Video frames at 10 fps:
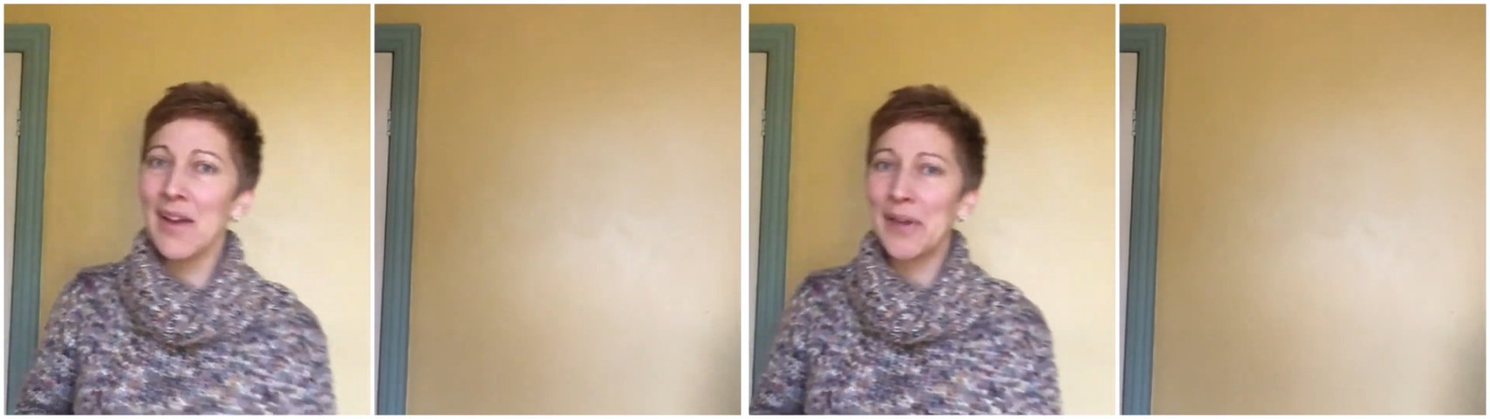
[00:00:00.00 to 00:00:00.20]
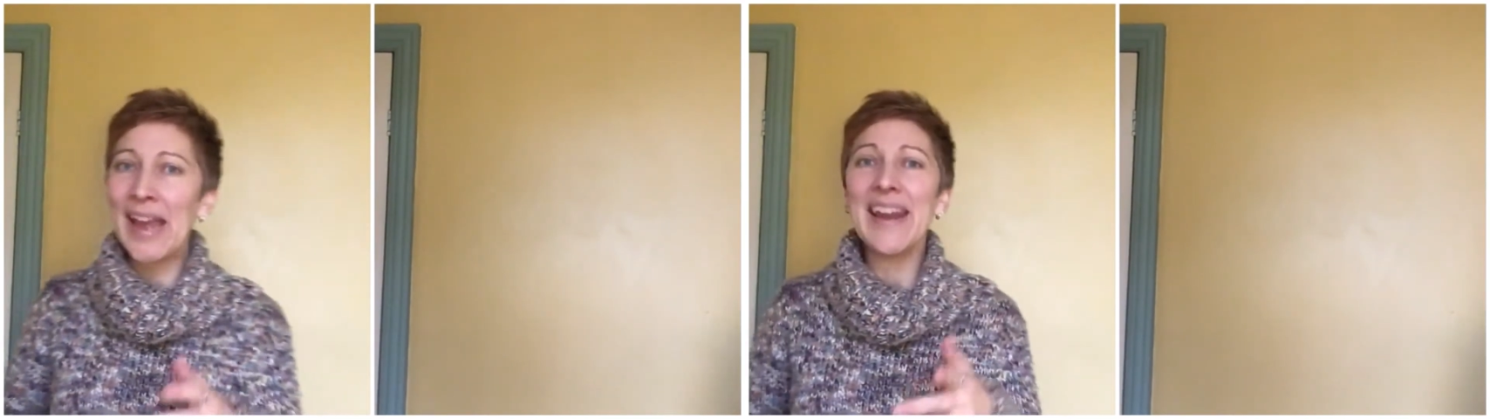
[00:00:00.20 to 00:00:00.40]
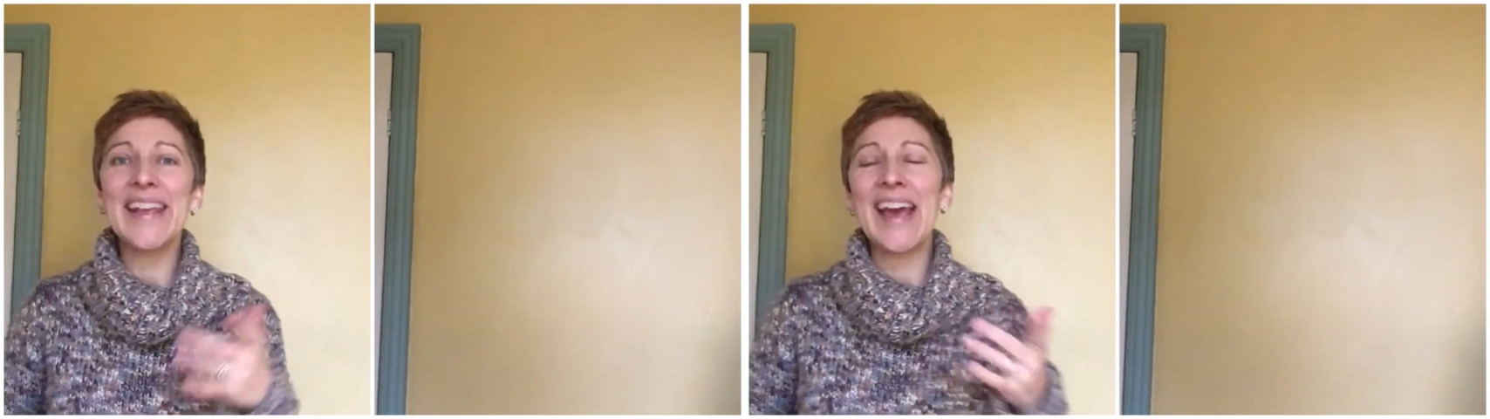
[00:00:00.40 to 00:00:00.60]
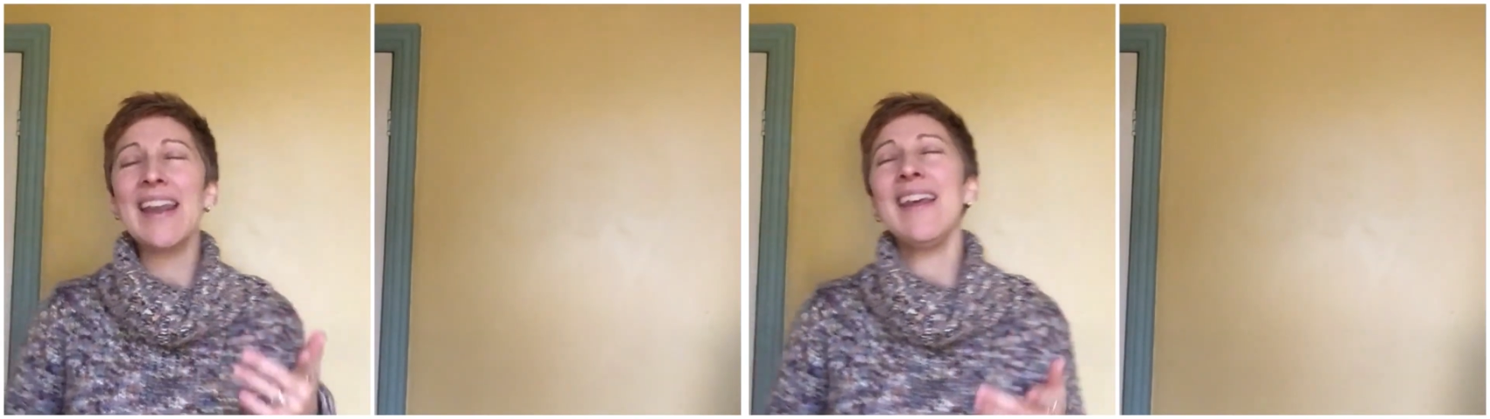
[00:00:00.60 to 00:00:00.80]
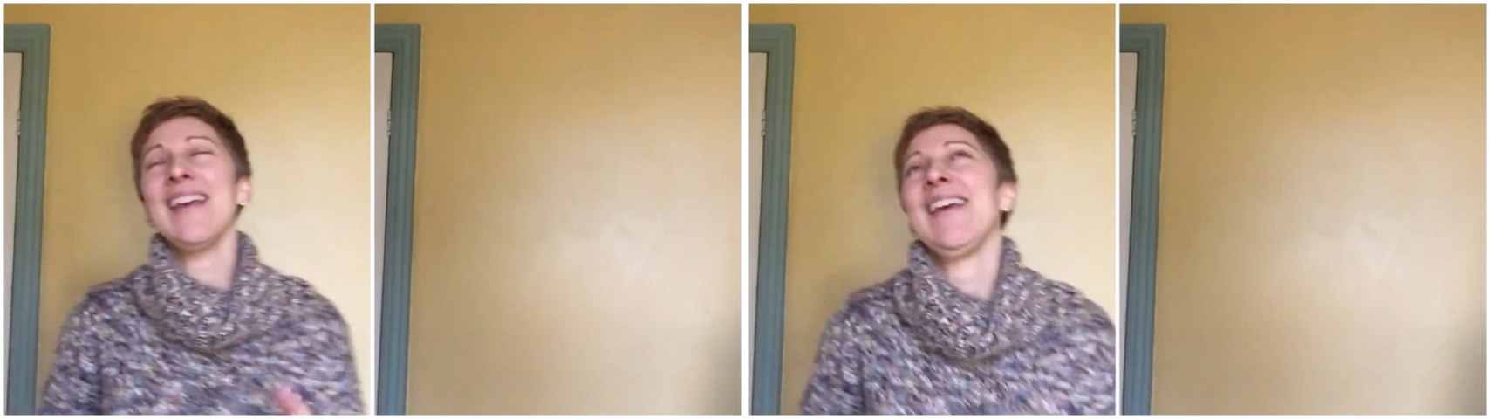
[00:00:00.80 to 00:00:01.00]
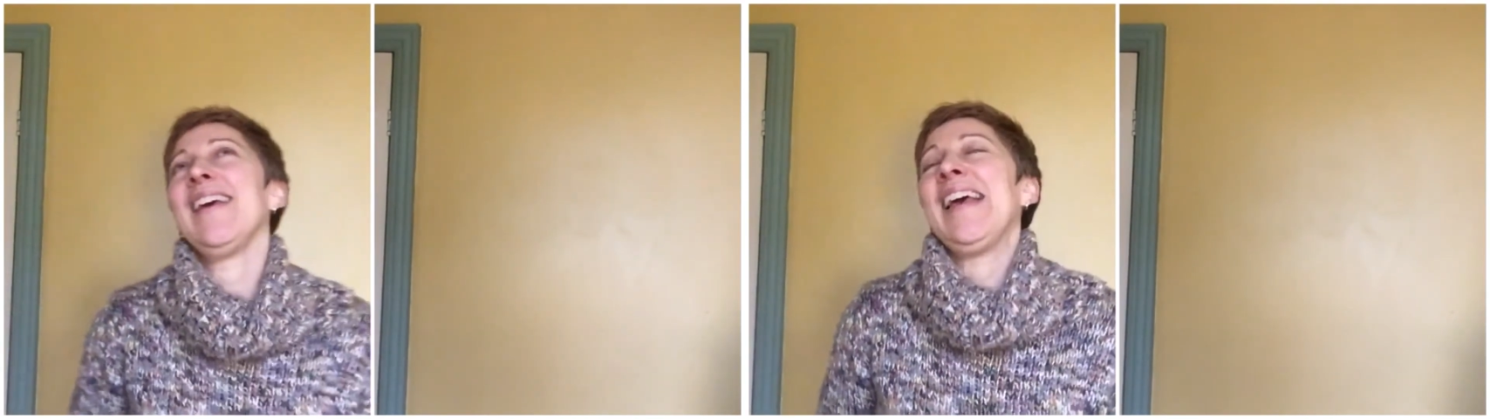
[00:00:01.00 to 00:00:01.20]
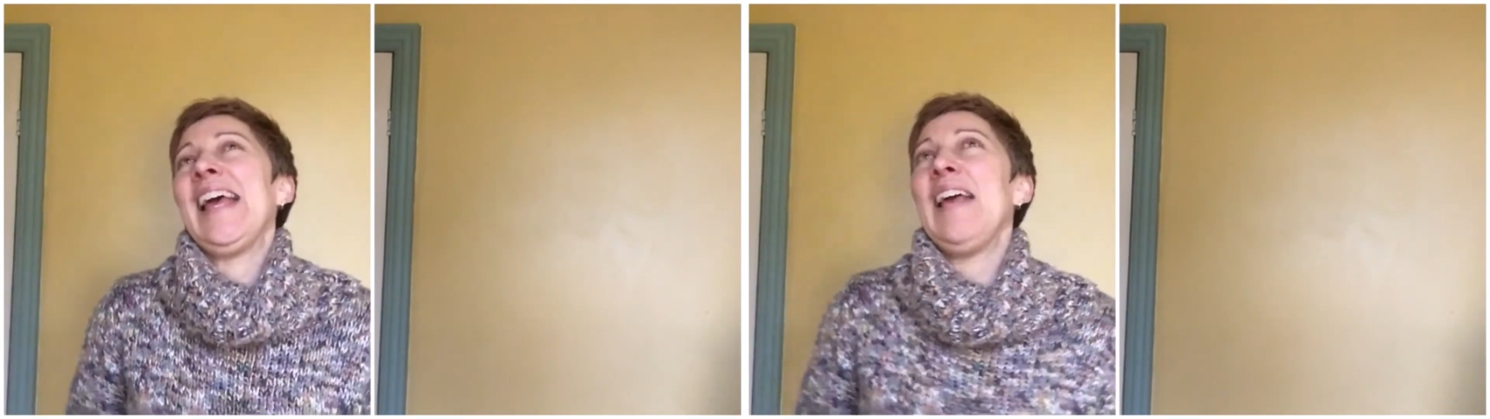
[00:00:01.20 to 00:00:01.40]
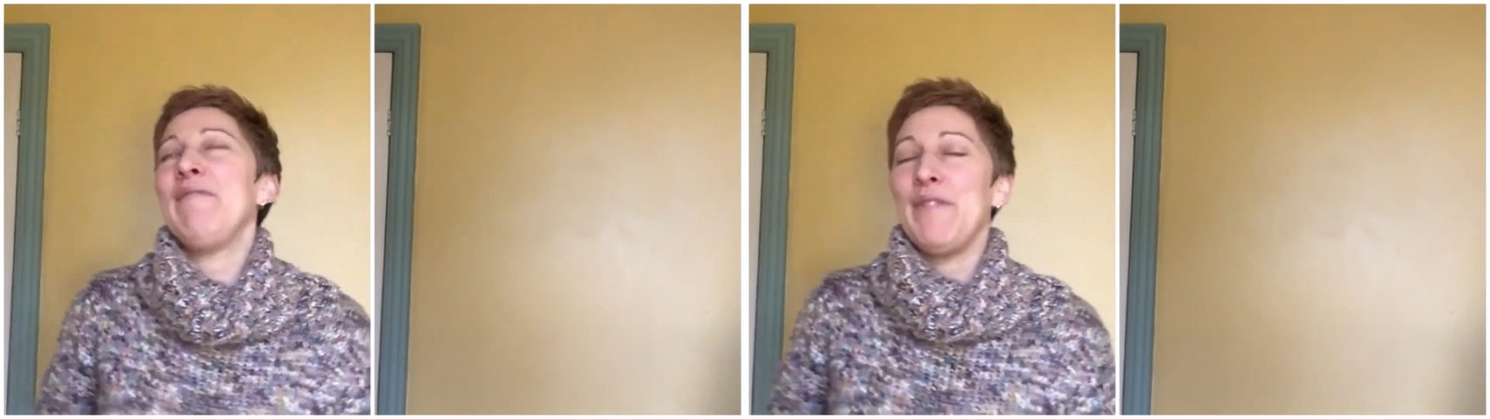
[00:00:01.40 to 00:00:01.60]
Okay, and again,
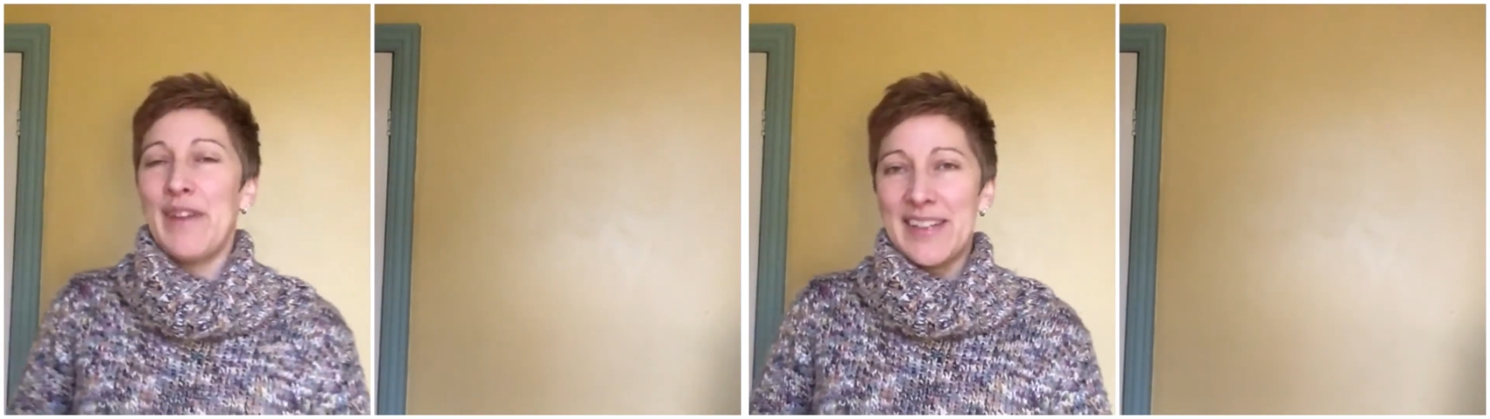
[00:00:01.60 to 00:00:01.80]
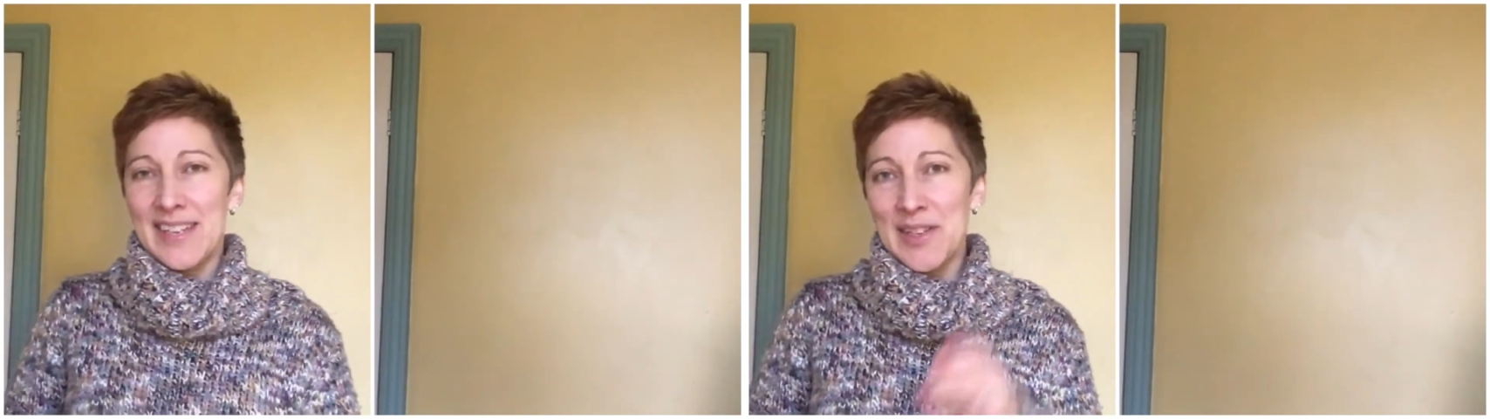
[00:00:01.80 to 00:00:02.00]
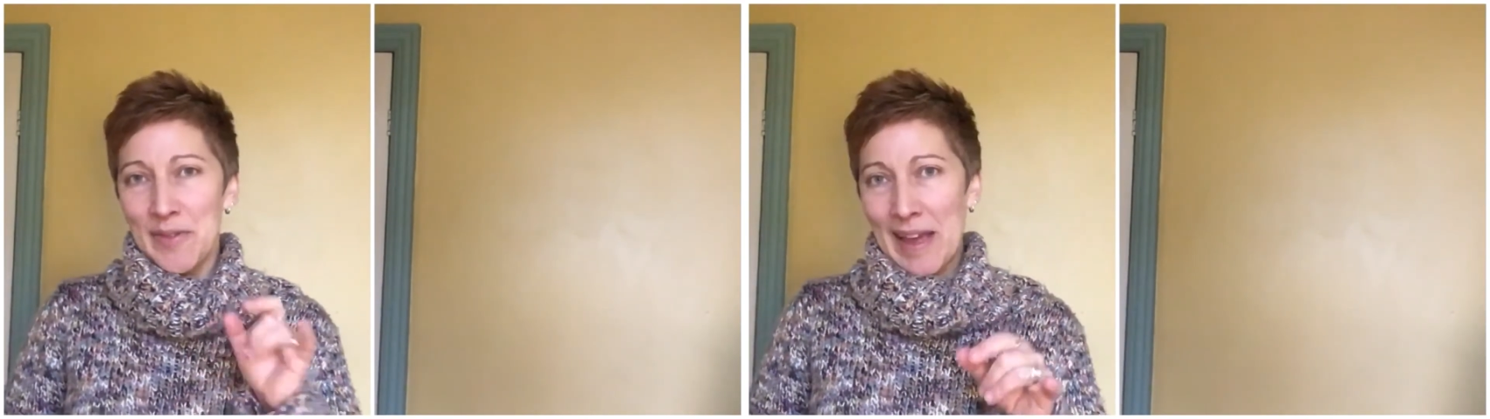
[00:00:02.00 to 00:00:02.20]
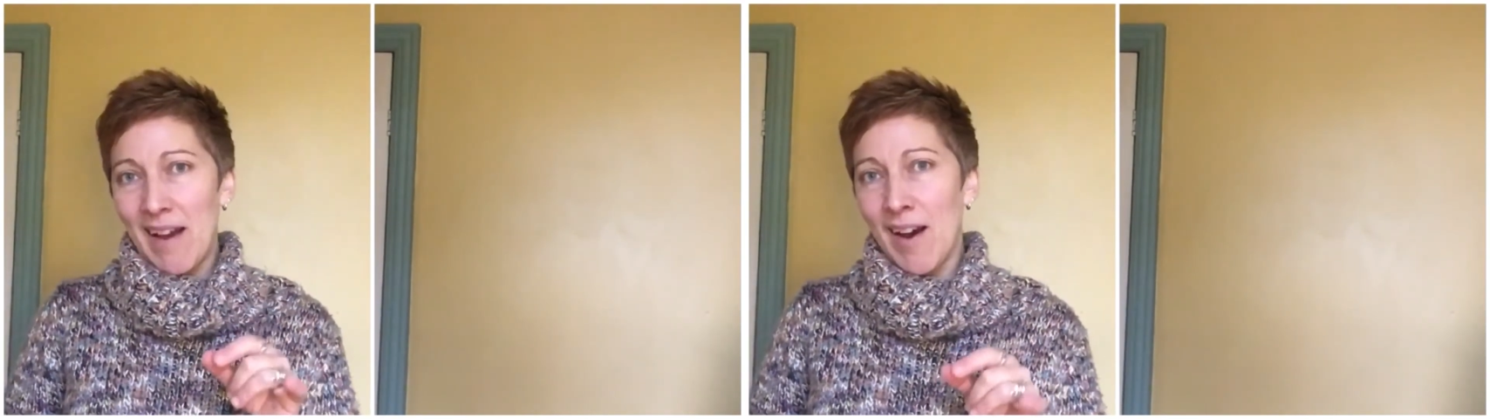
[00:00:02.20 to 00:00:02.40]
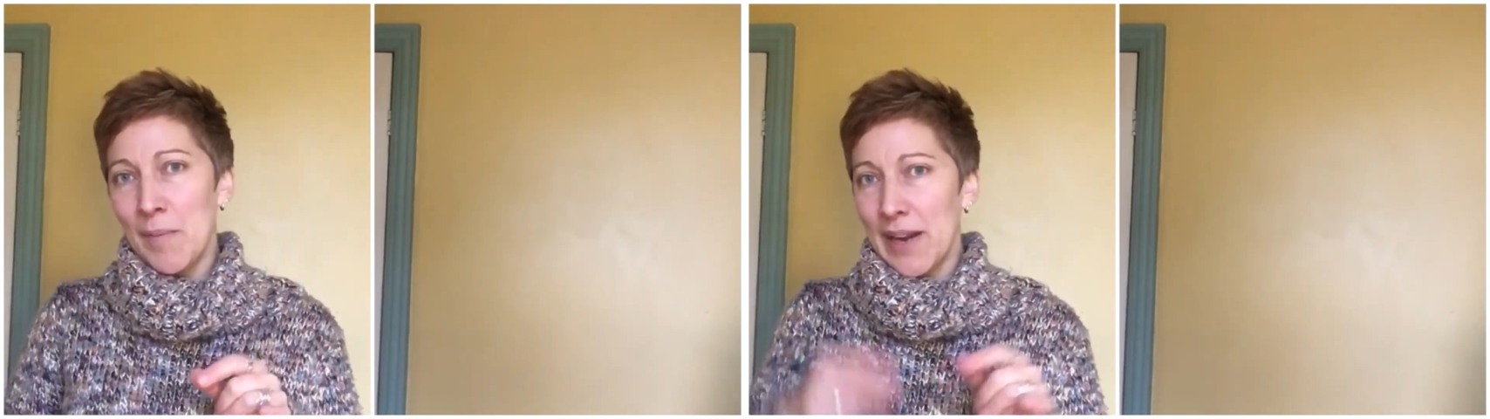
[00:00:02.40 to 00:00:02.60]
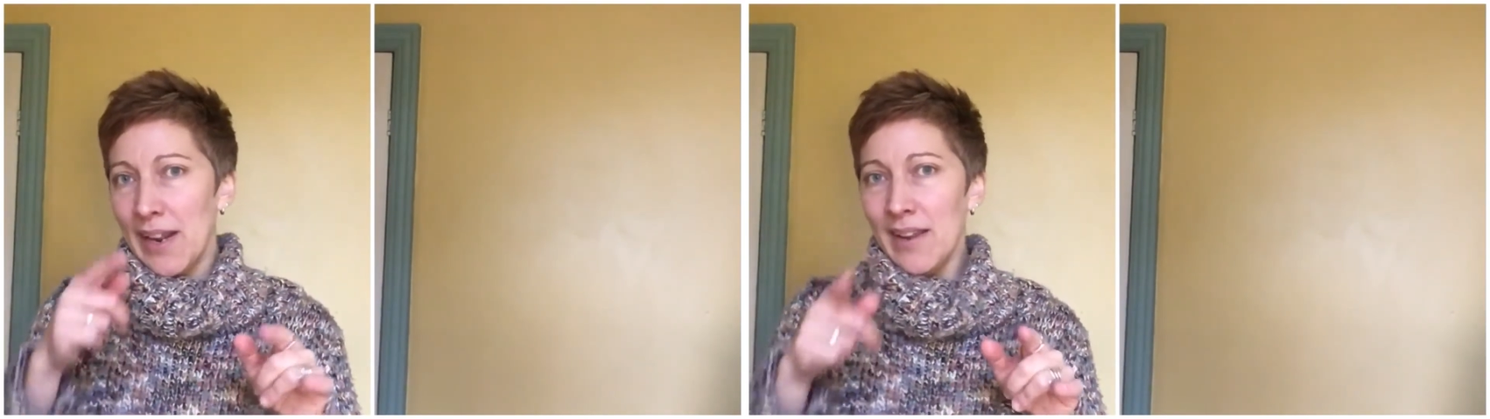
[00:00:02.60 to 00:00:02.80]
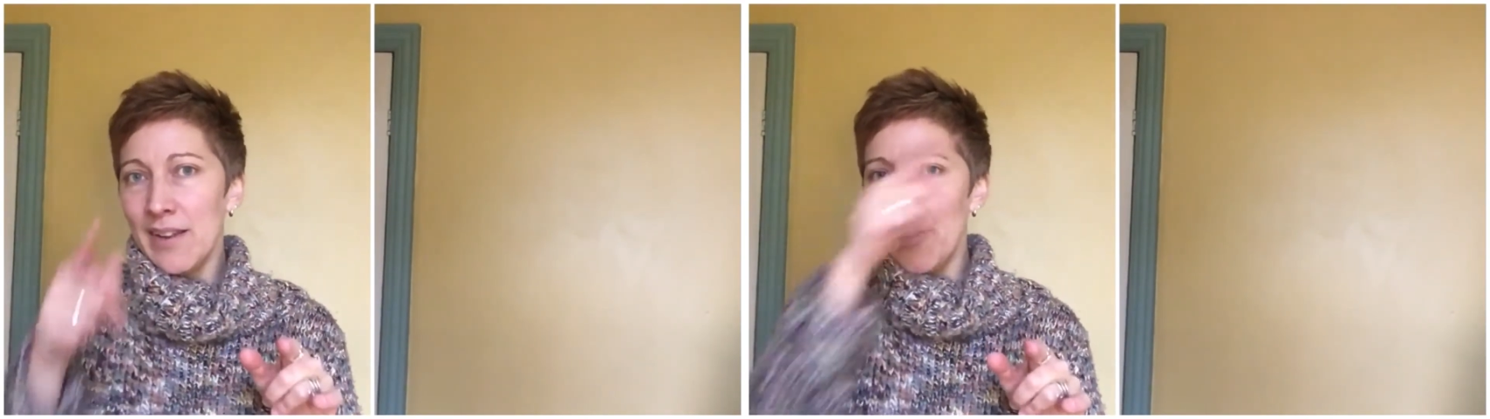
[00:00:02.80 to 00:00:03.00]
if you fancy doing that harmony,